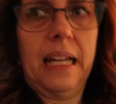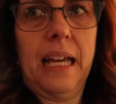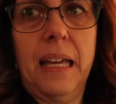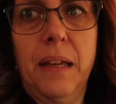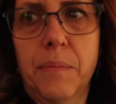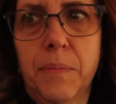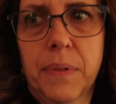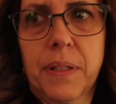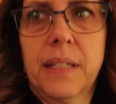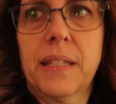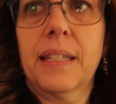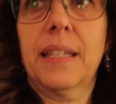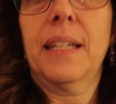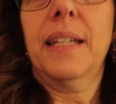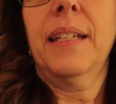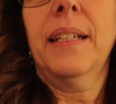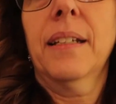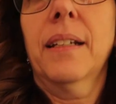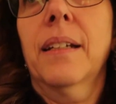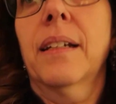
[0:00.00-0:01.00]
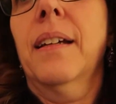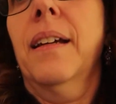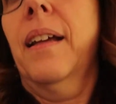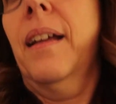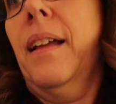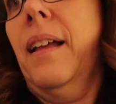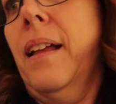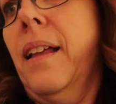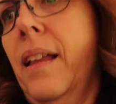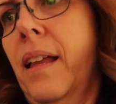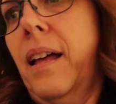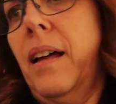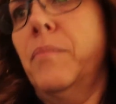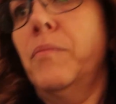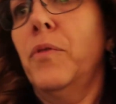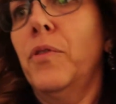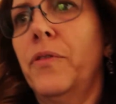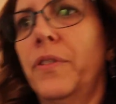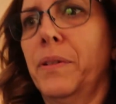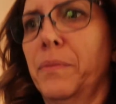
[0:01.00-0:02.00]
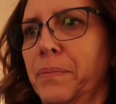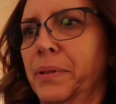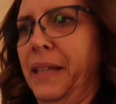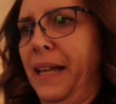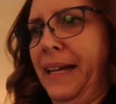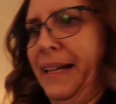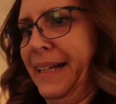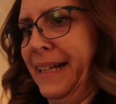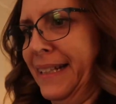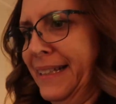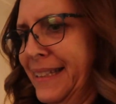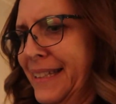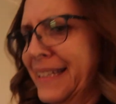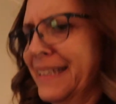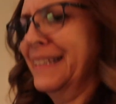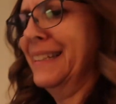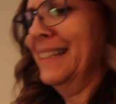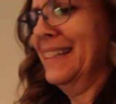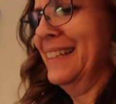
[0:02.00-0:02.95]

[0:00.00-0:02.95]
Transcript: I am sitting on moving blankets.